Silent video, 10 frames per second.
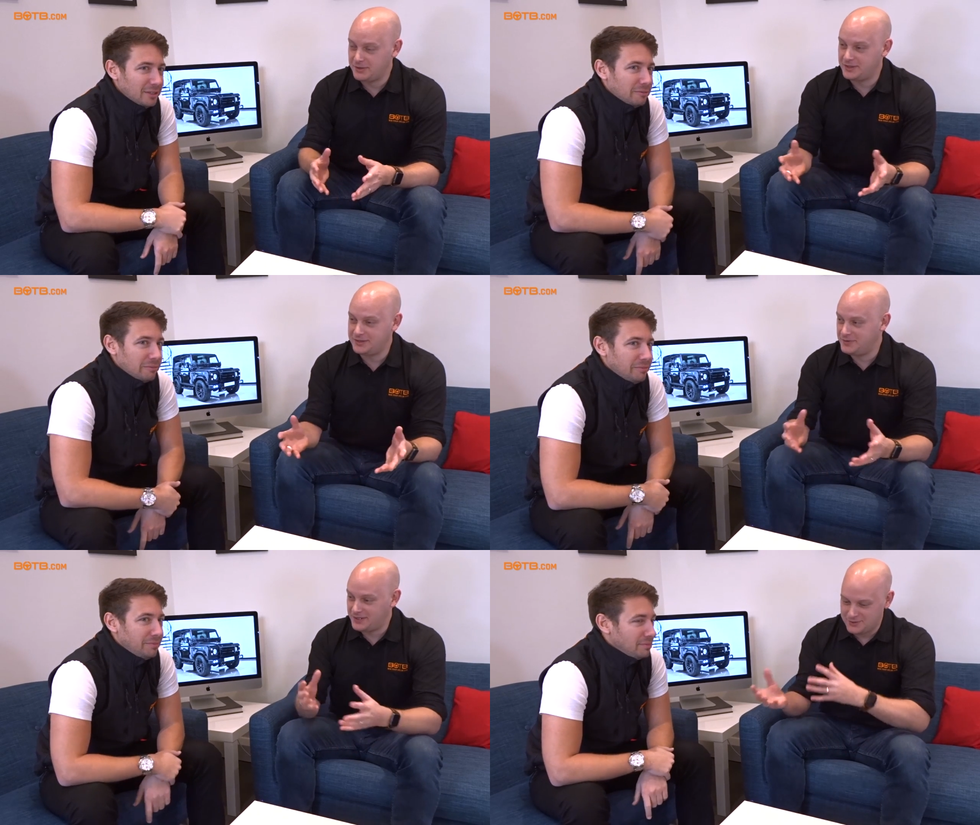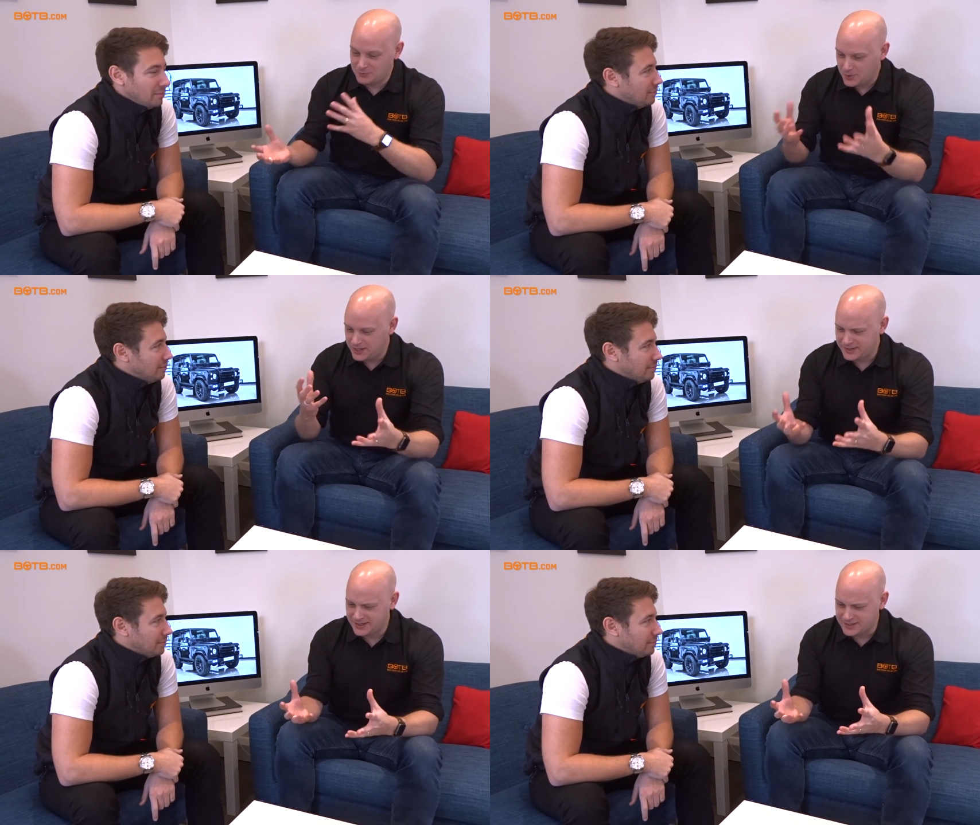Speaker 1: the, the, the
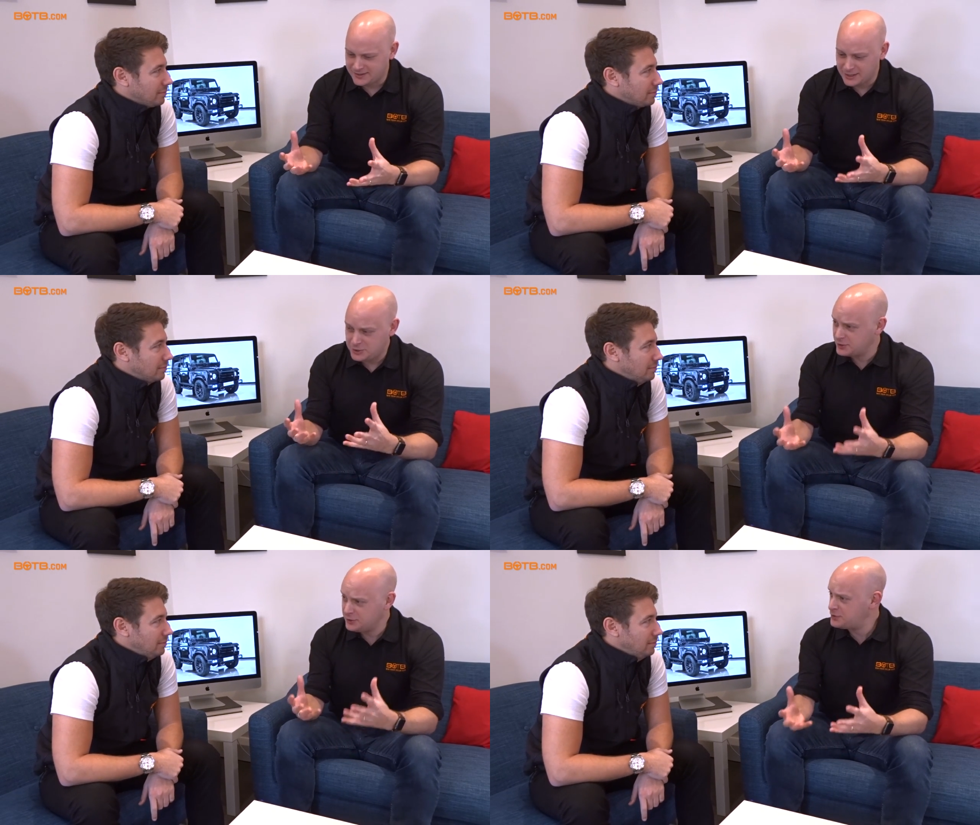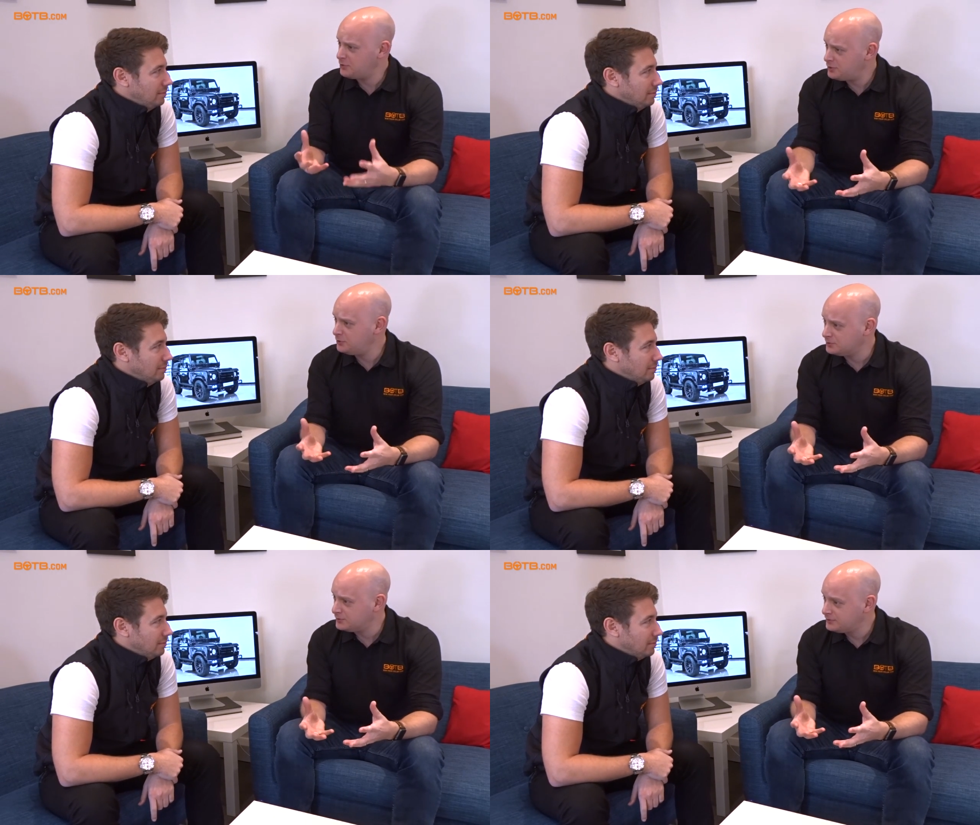weird things. They just look so
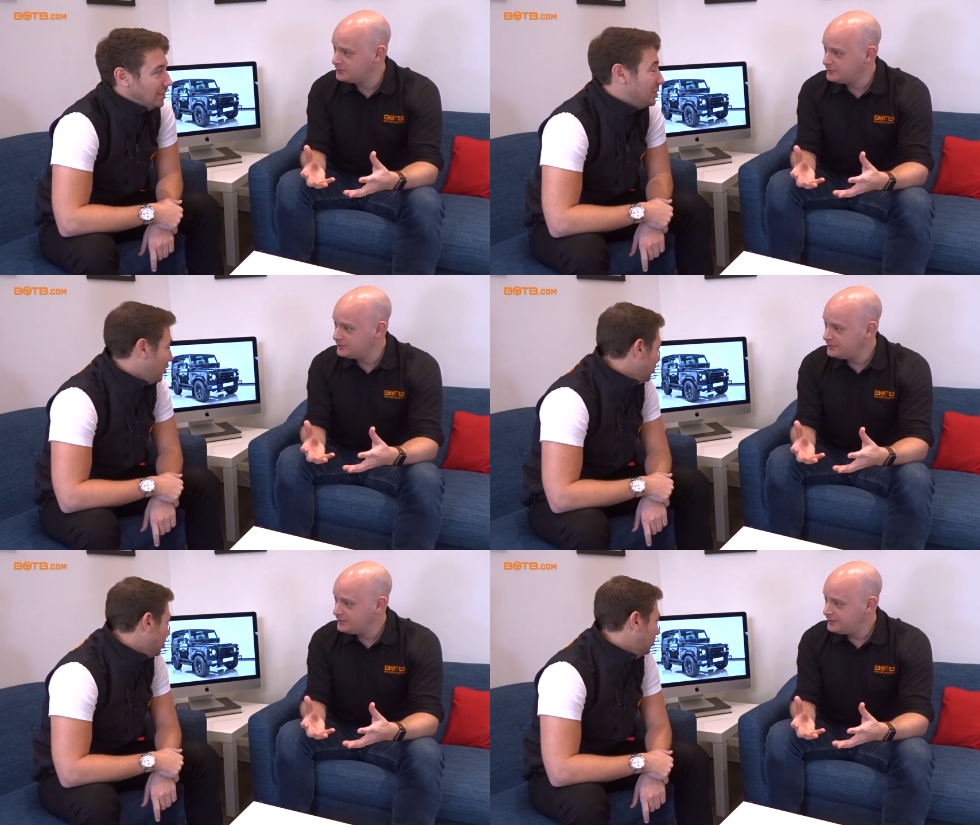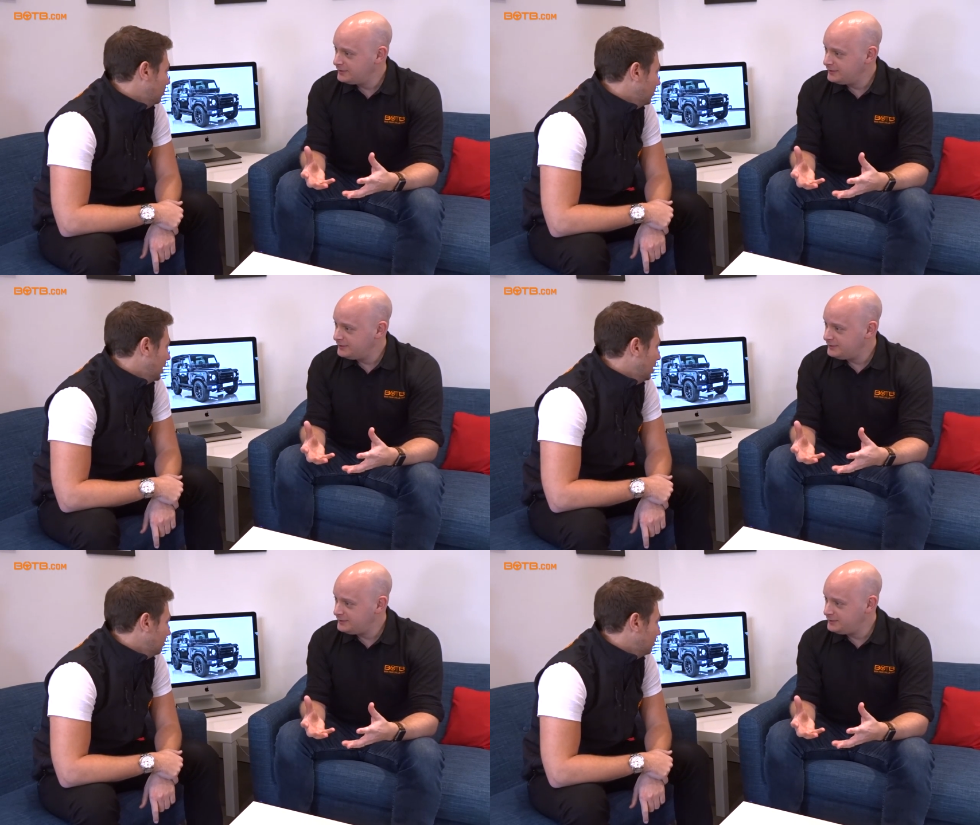cool.
Speaker 2: They do look cool.
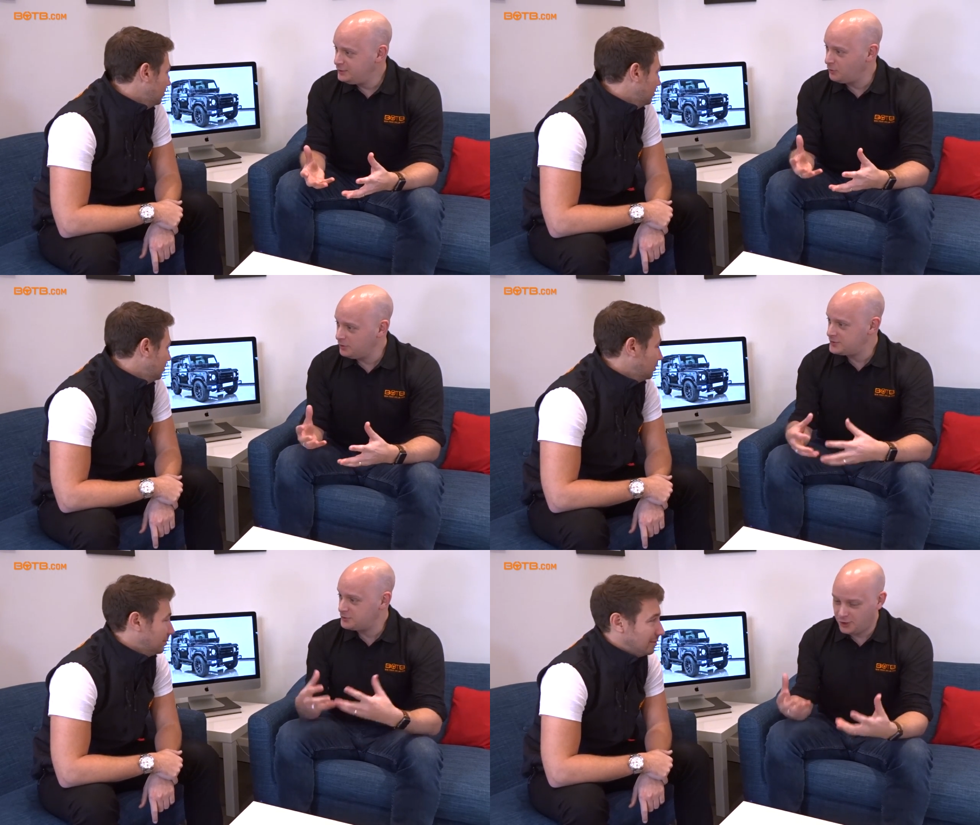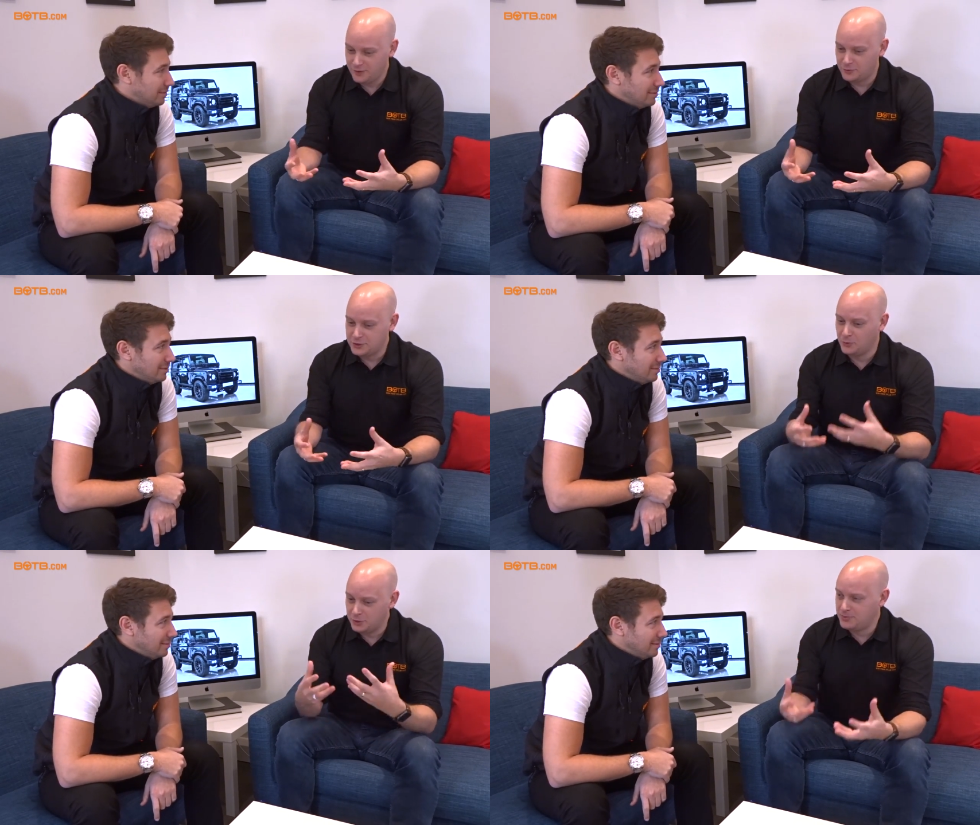Yeah.
Speaker 1: You want to drive
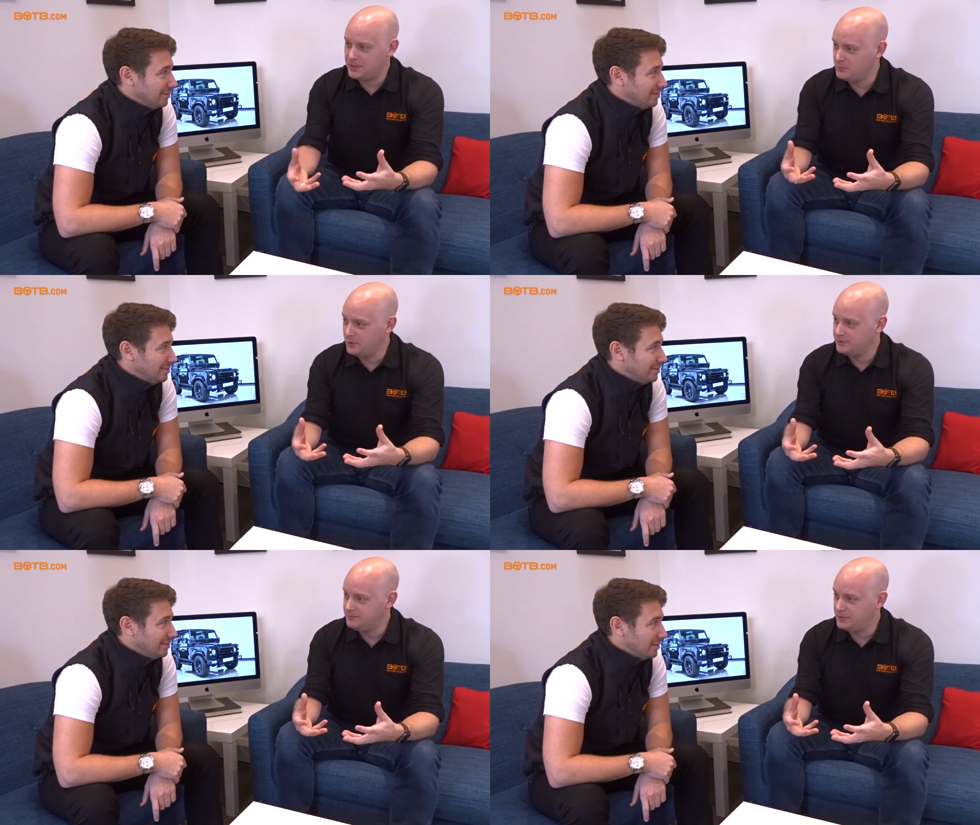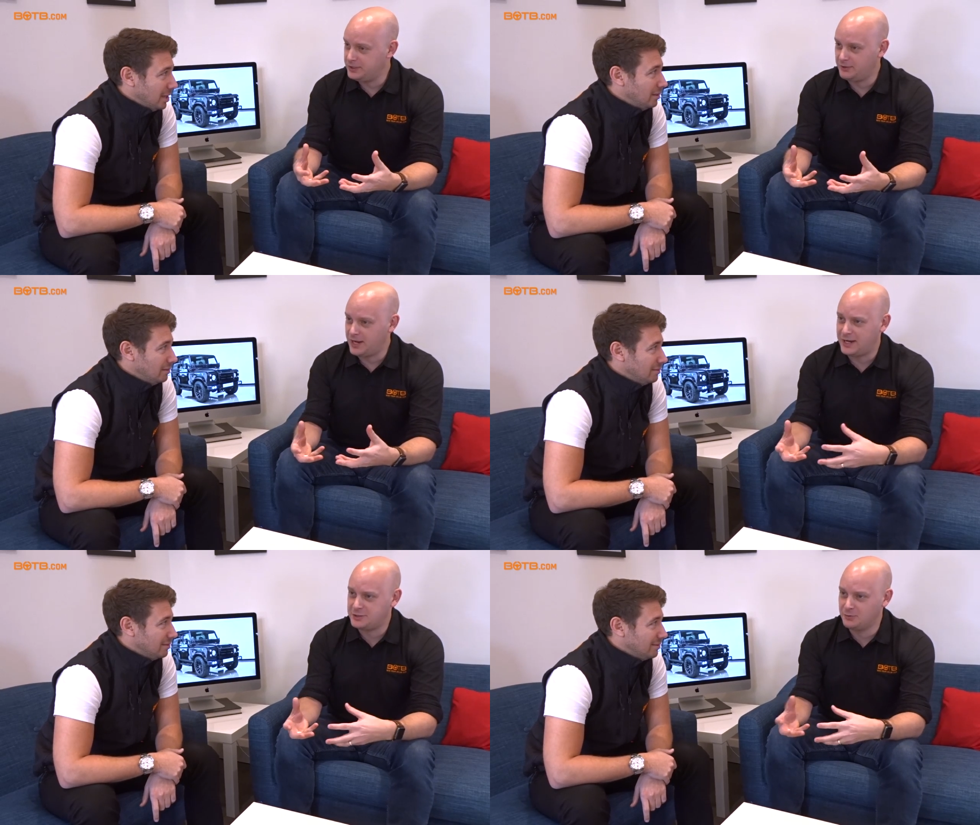one. You want to be in one, but you
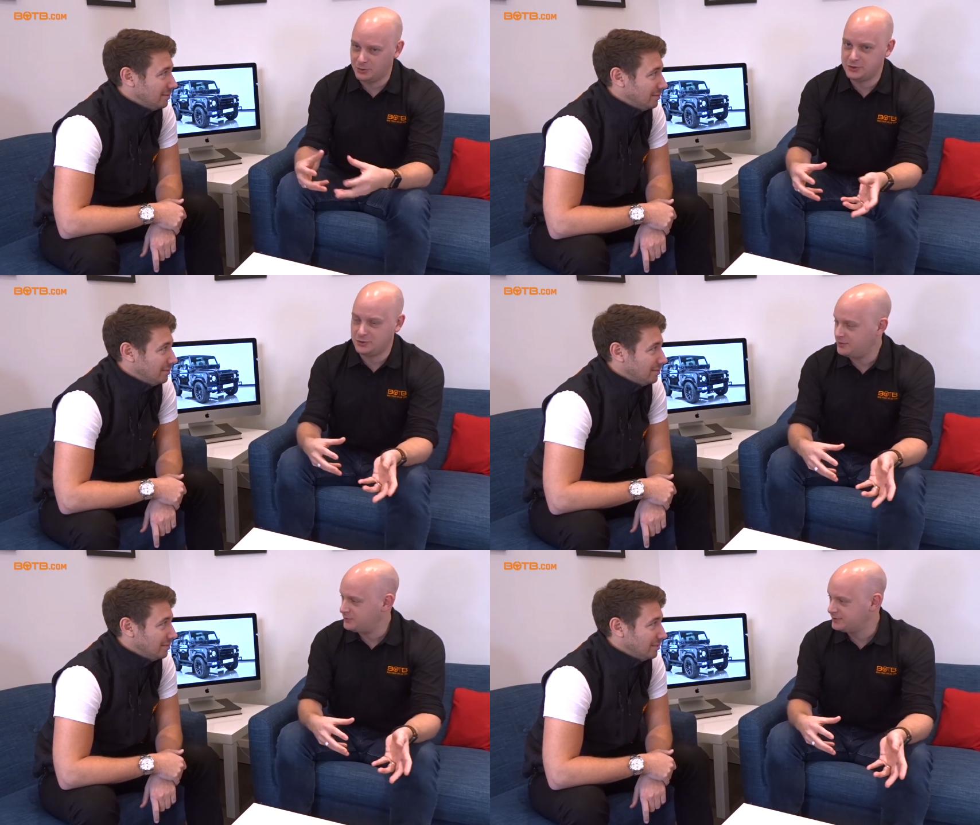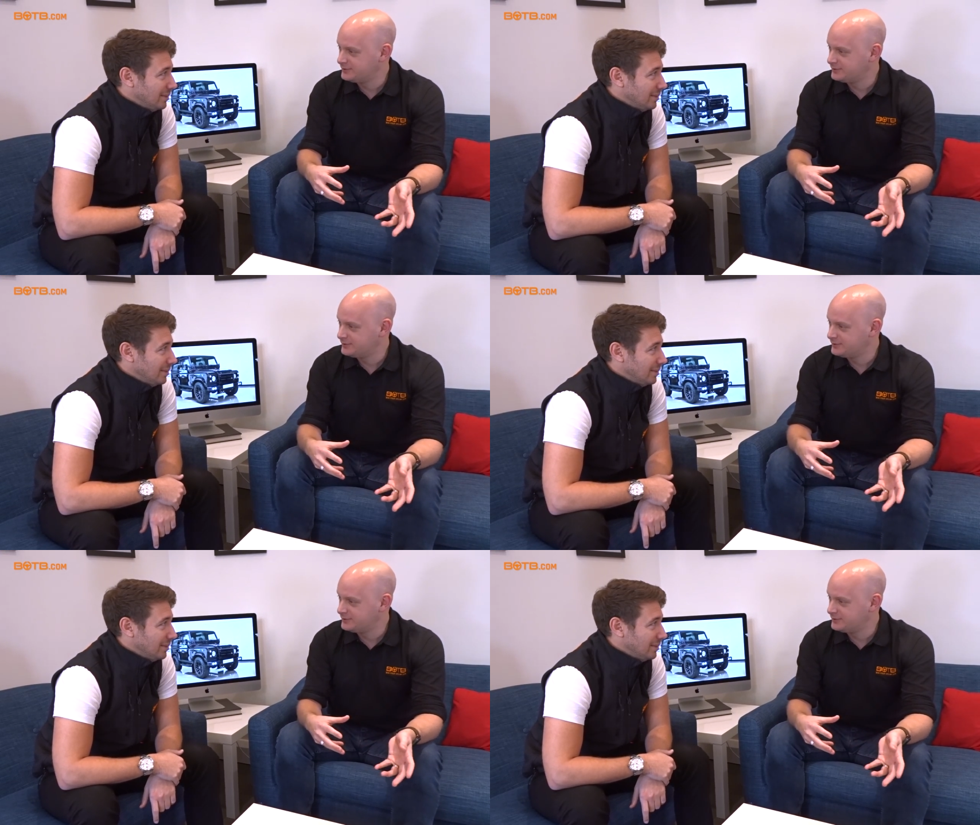don't actually want to drive one.